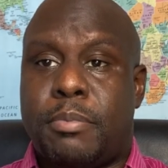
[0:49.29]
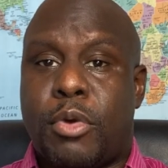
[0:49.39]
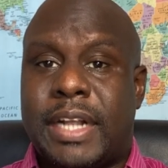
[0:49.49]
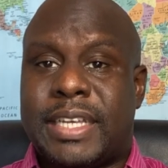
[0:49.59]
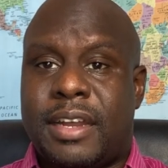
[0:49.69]

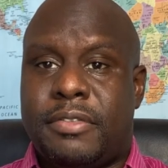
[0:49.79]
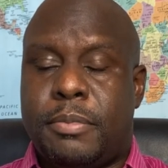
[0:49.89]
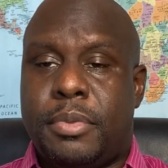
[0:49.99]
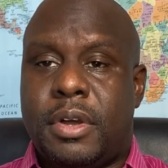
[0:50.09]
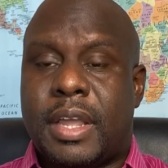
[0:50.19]
breakdown of the
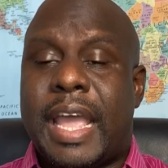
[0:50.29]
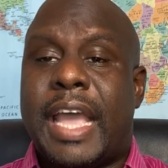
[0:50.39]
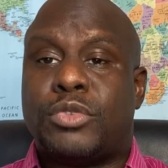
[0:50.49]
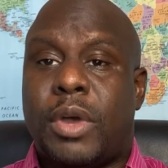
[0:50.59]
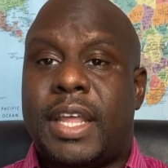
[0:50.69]
book,
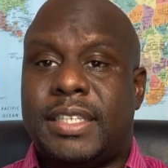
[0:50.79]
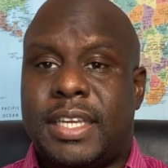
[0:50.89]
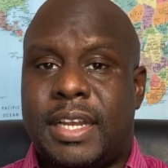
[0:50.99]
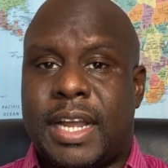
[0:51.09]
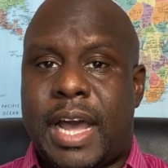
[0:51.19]
as well as
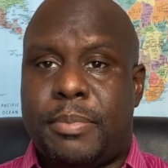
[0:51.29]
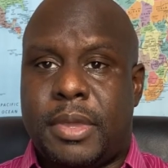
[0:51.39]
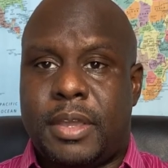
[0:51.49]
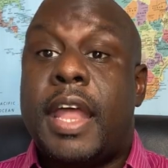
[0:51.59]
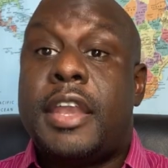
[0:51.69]
get a copy.